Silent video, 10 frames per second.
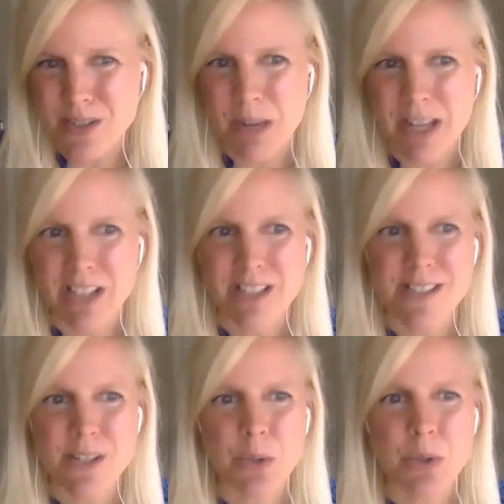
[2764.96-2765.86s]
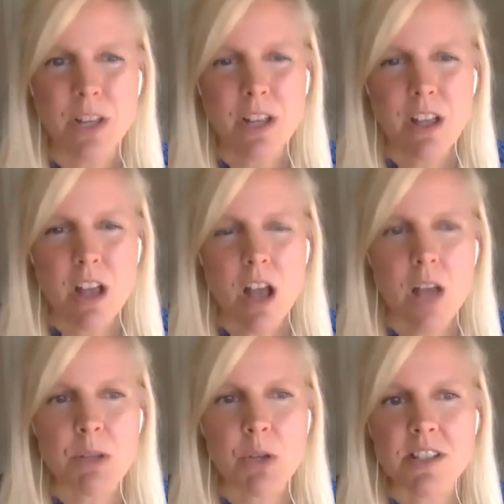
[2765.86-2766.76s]
as well. So
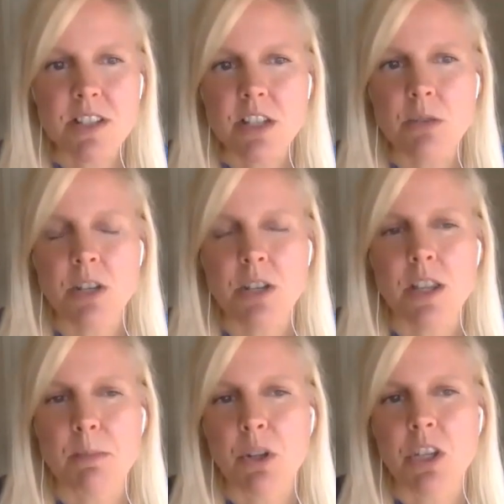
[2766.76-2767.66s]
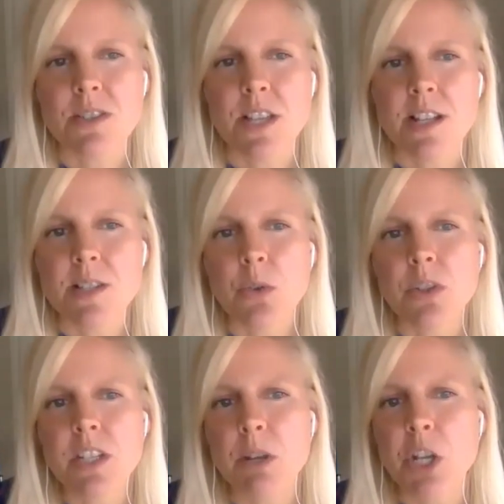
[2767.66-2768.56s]
you continue in the book, you say it's
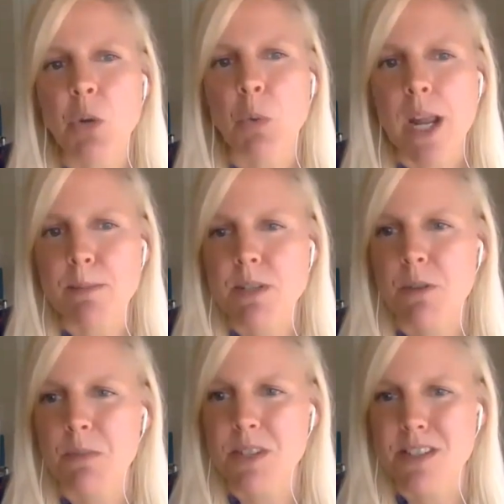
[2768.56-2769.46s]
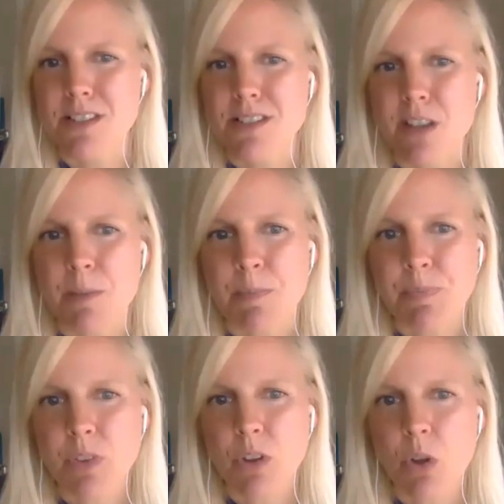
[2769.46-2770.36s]
only when you're wiped from the system
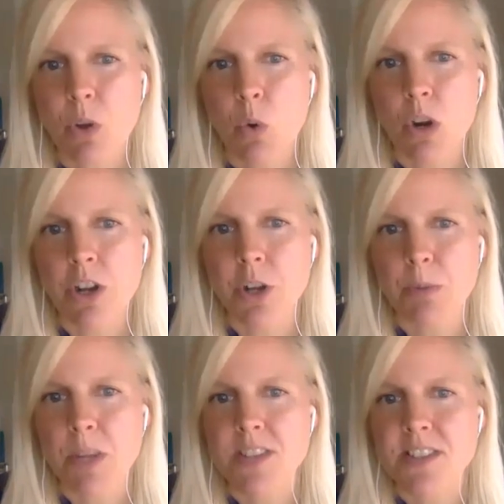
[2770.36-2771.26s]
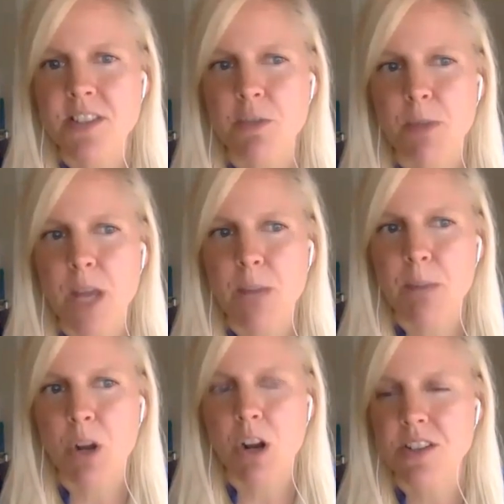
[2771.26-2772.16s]
or your pieces of
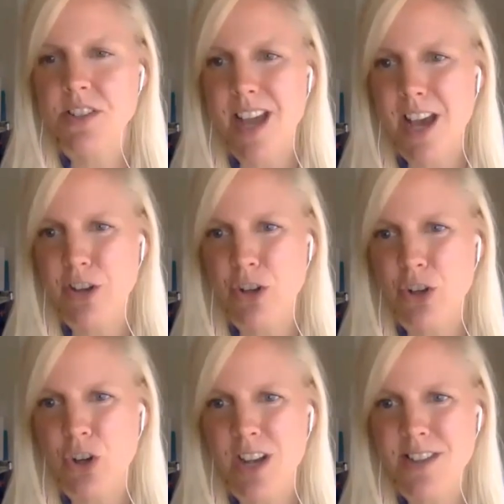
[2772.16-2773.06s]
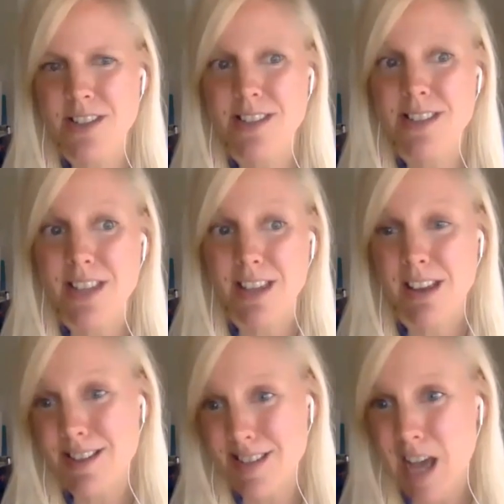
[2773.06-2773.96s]
paper are scattered across the sea,
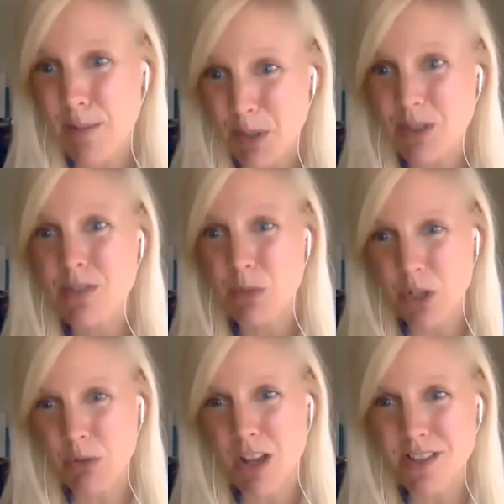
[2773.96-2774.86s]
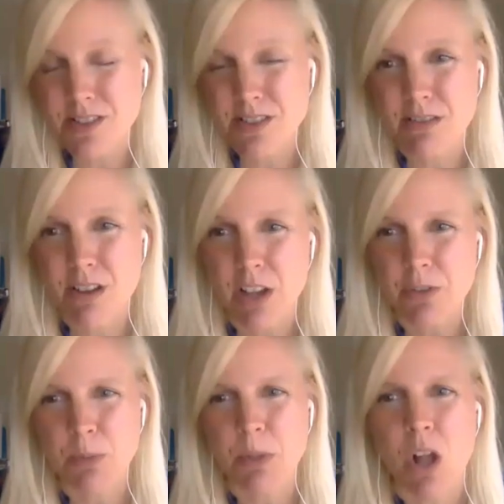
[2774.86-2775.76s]
as happened when you lost all
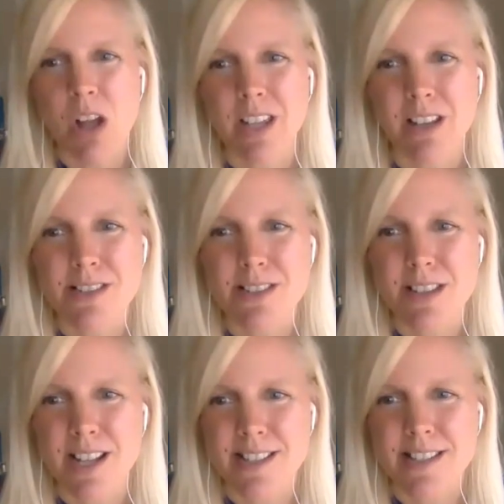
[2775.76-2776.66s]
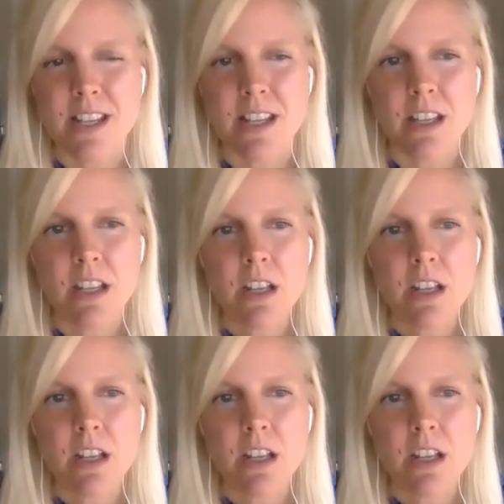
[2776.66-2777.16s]
of your belongings at sea,